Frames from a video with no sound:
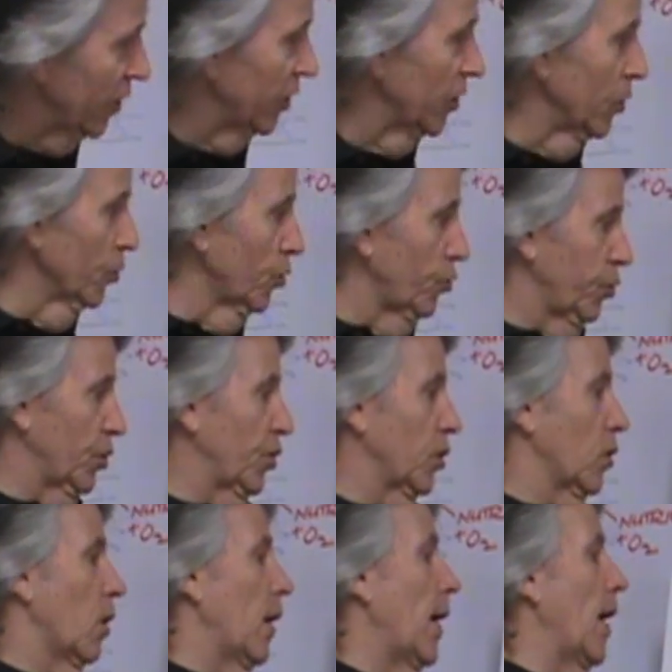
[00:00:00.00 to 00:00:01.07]
in the
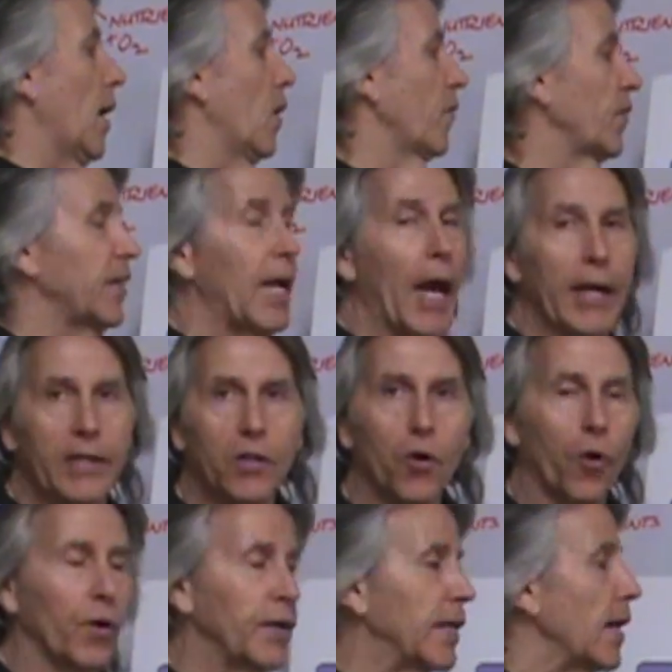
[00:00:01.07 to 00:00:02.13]
nutritional health
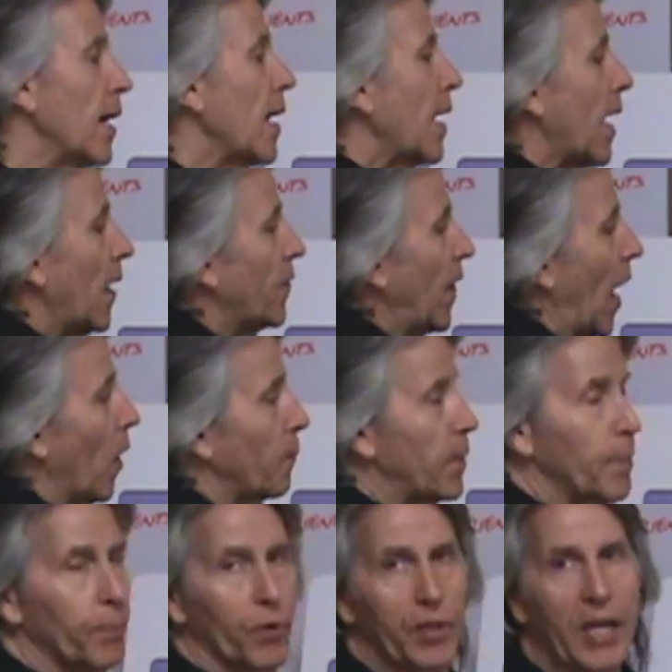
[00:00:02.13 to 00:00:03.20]
category, and now
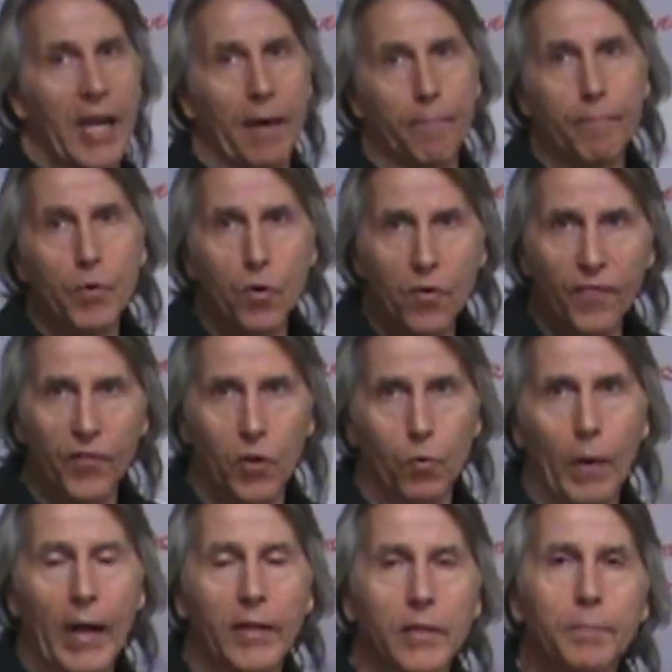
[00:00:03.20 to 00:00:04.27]
people can't move
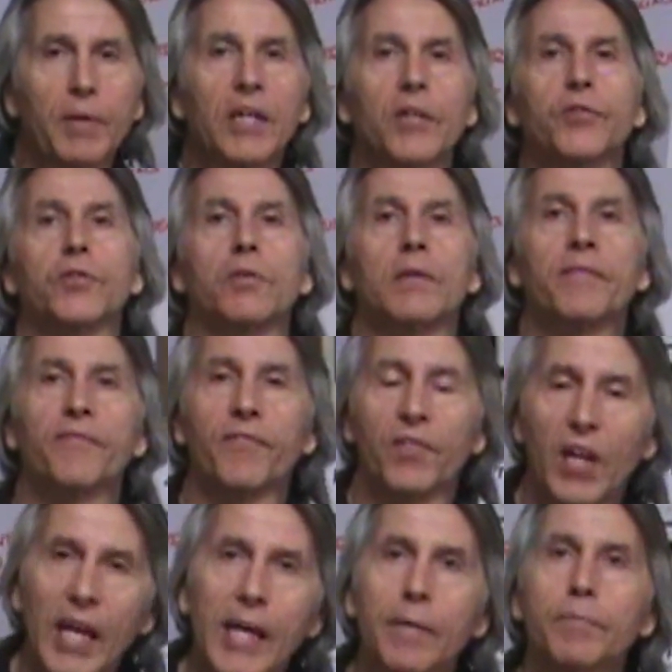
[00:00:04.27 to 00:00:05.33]
correctly because they're
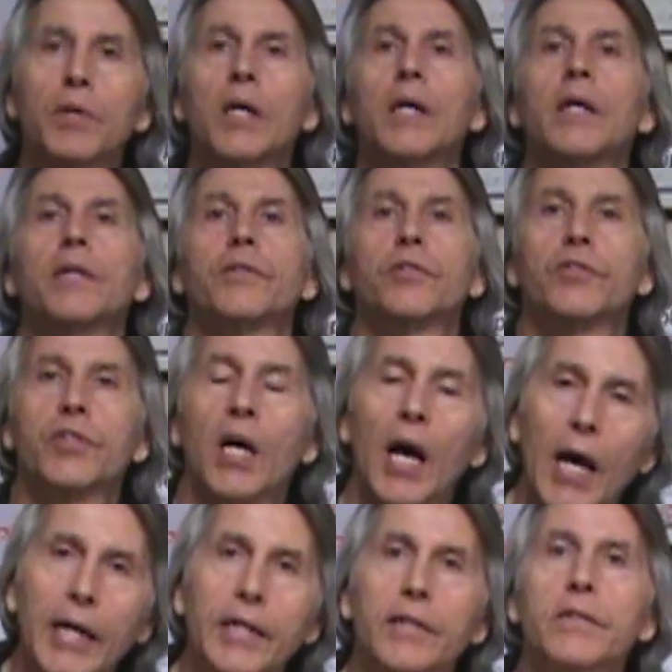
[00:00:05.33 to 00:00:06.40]
inflamed, they're
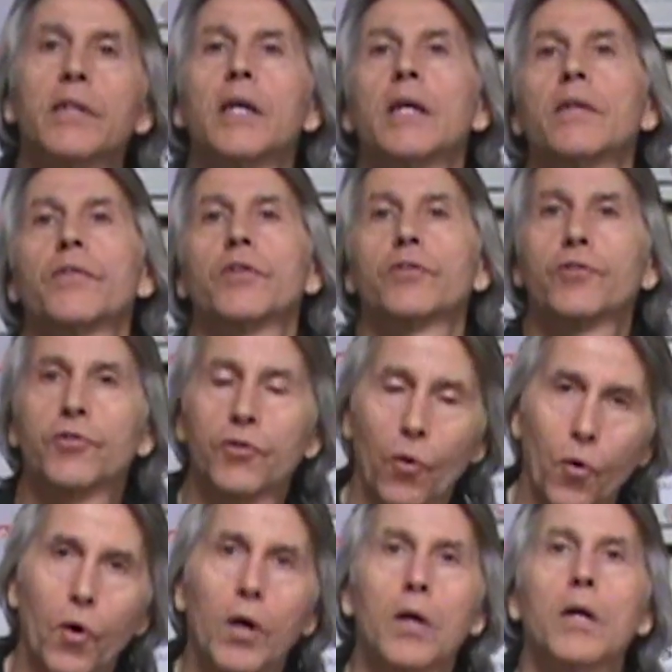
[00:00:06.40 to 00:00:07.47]
tired, they're
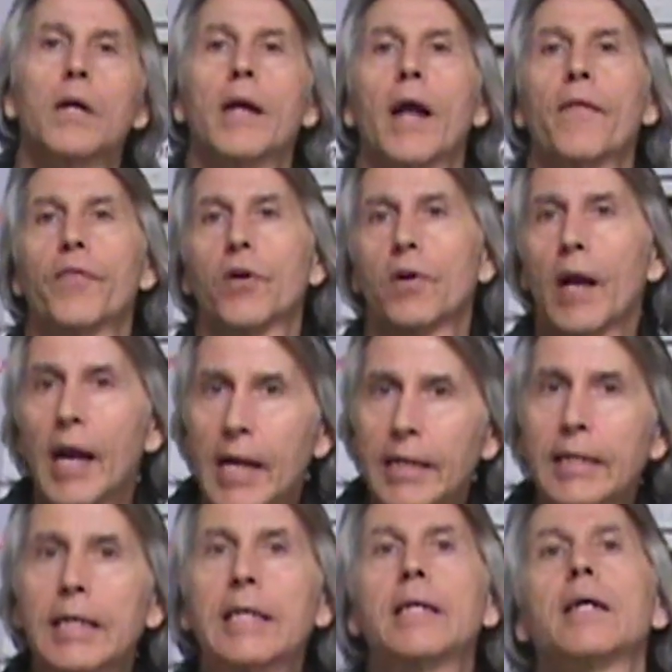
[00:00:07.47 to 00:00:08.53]
sore, and they're
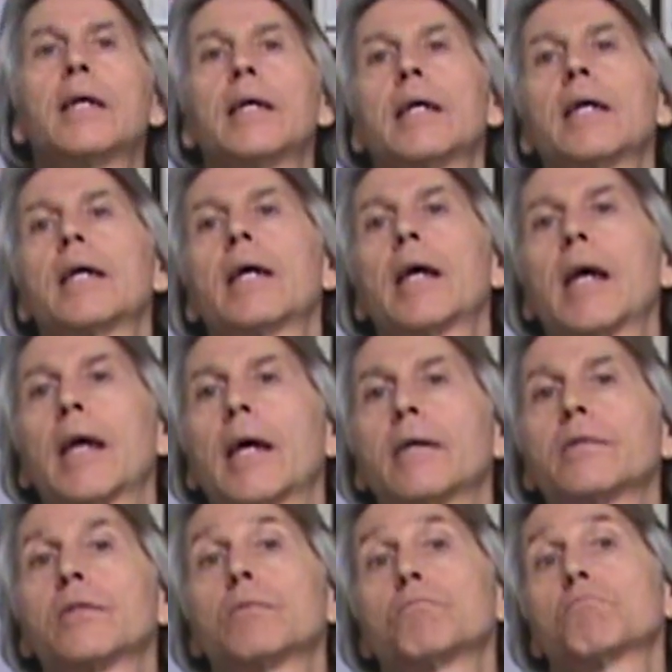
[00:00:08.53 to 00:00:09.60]
achy.
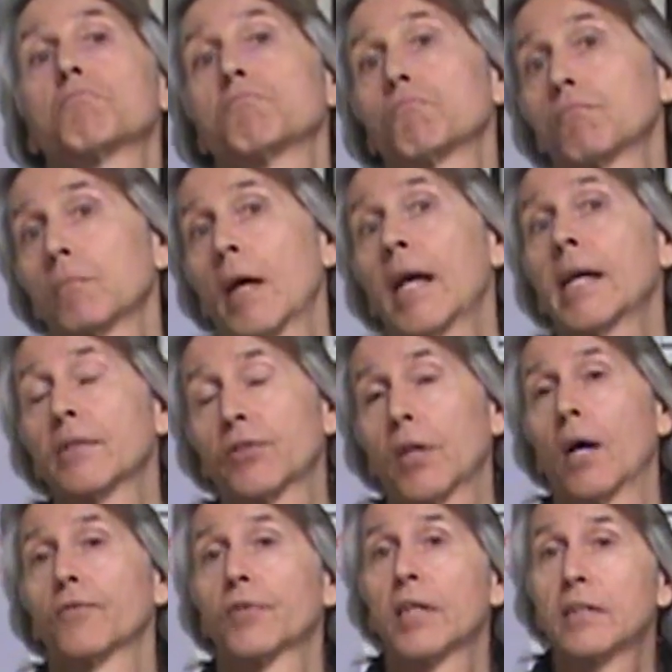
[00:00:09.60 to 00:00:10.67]
And hey, it
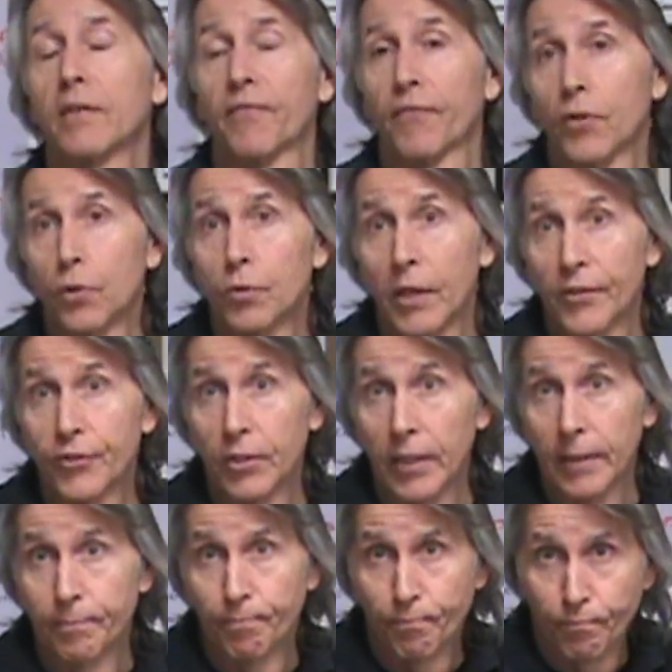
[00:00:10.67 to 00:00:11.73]
sounds like the flu, doesn't it?